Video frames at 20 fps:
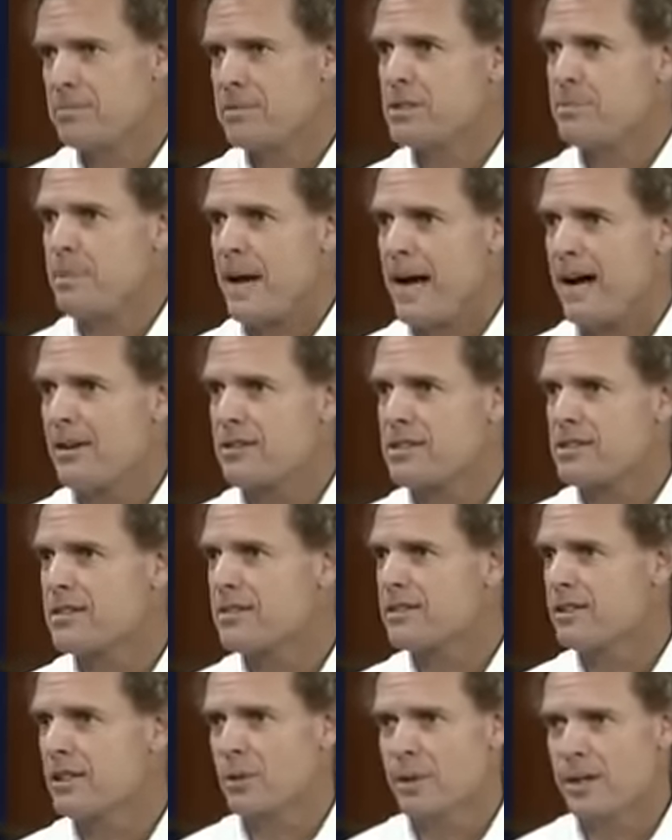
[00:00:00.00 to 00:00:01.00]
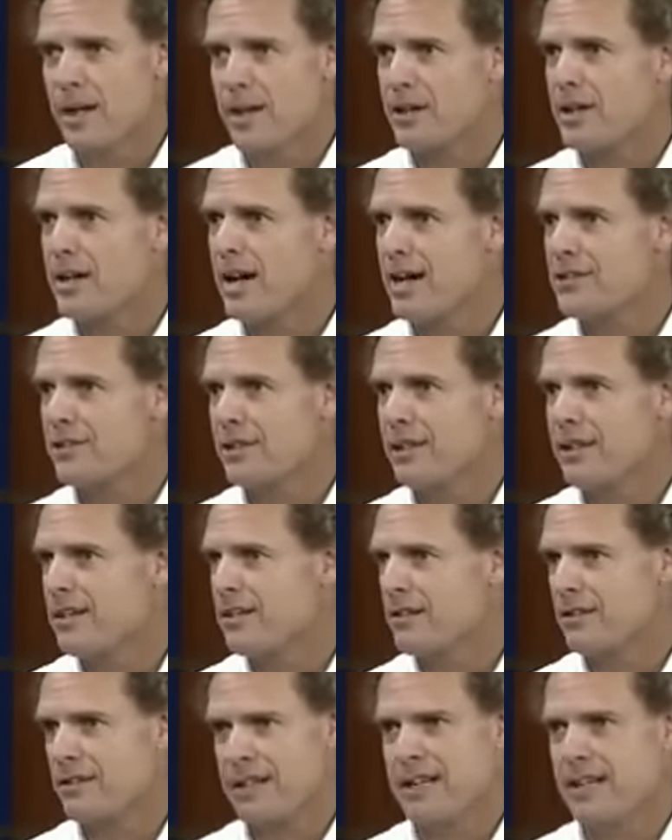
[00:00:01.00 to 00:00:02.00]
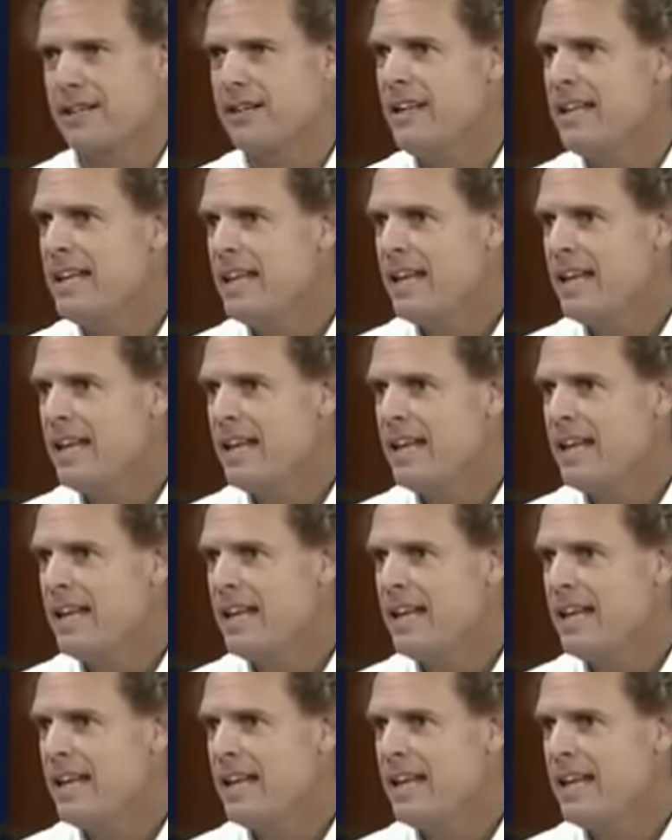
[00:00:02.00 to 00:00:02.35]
spouse to another country, Korea,